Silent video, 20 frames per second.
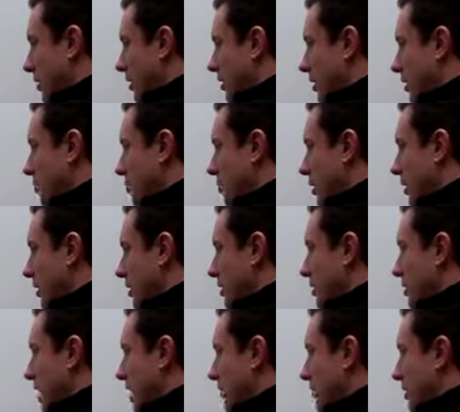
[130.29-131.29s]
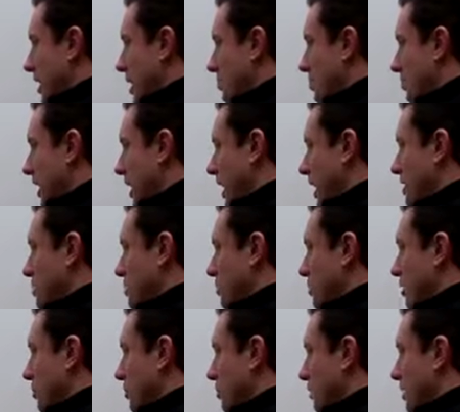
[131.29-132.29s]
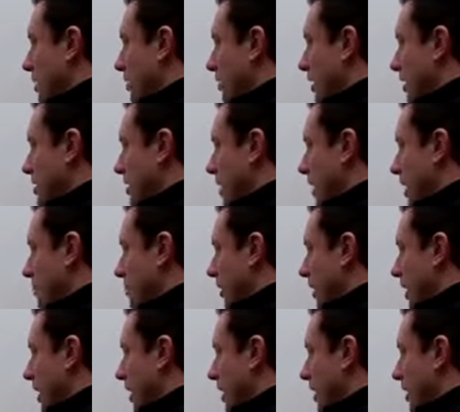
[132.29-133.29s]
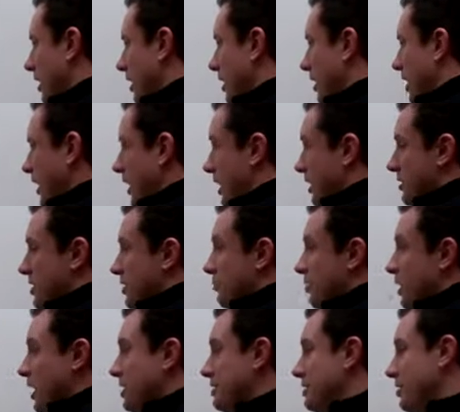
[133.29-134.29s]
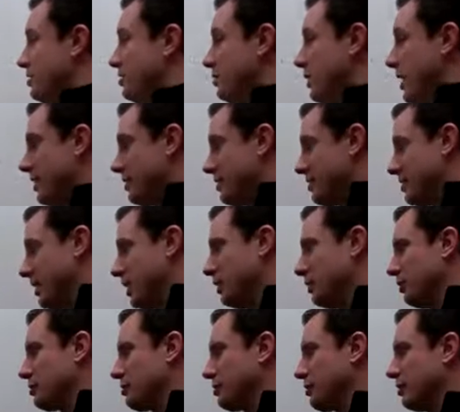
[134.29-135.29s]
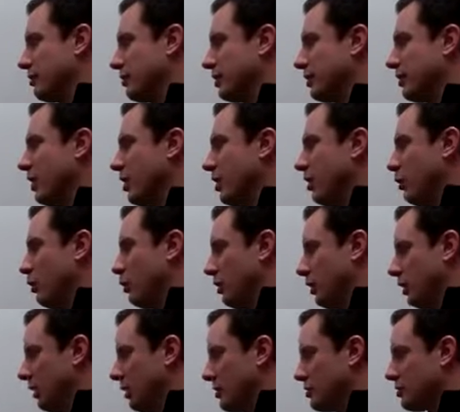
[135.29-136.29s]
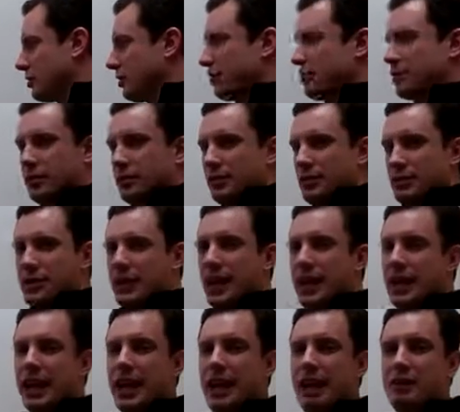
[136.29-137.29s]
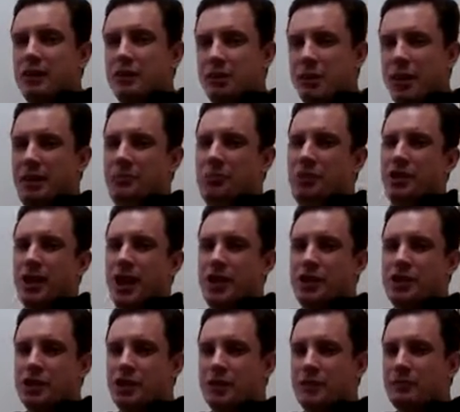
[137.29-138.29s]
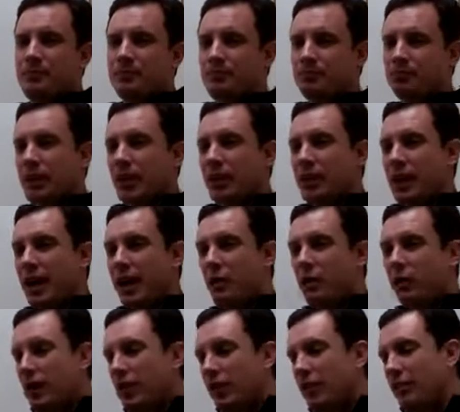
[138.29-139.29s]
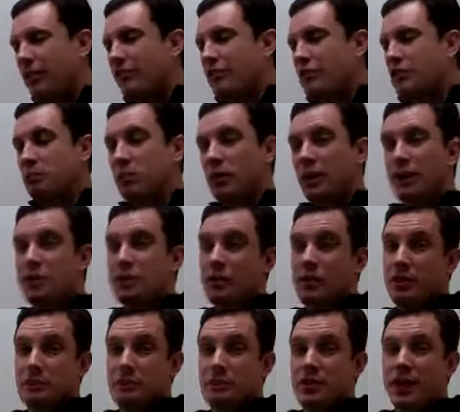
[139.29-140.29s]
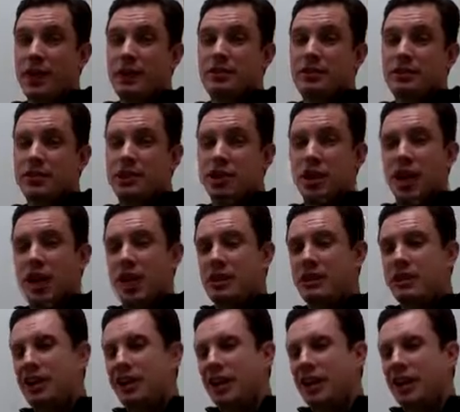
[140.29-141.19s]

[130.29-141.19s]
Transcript: up here you'd have your application that would live on top of that, and in some cases you had a single server or a cluster of servers dedicated to an application. Now, the first place where this begins to change